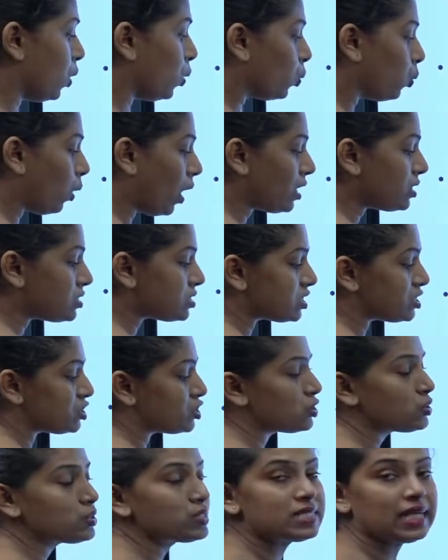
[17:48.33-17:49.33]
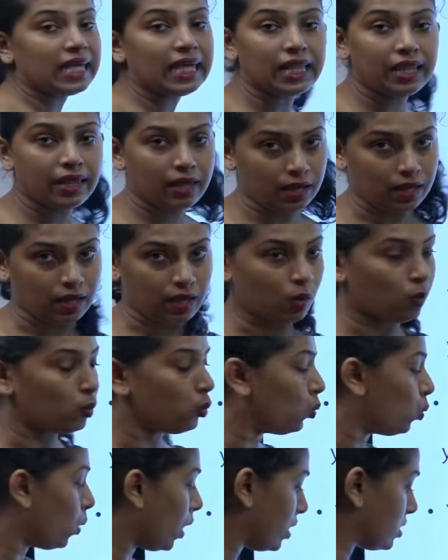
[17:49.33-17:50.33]
What did you see there?
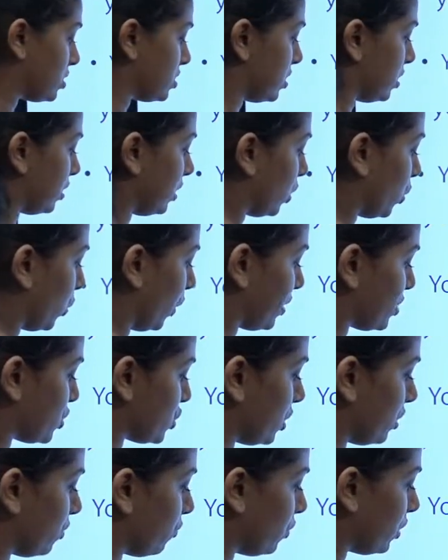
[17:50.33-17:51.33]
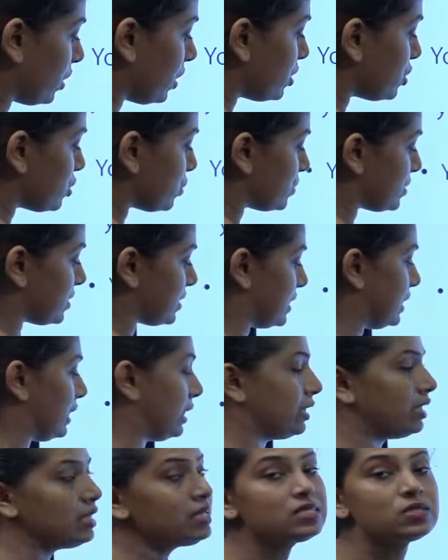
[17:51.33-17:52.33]
What? The question word used here
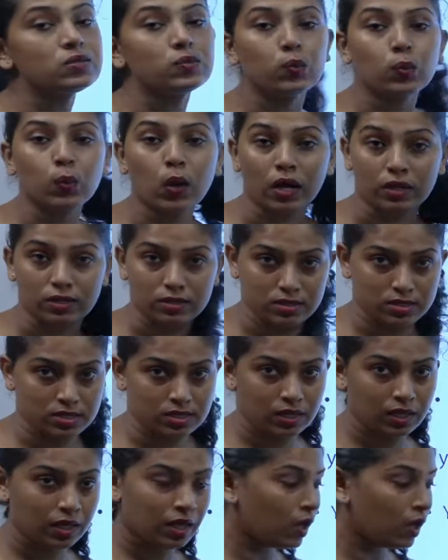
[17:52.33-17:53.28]
is what.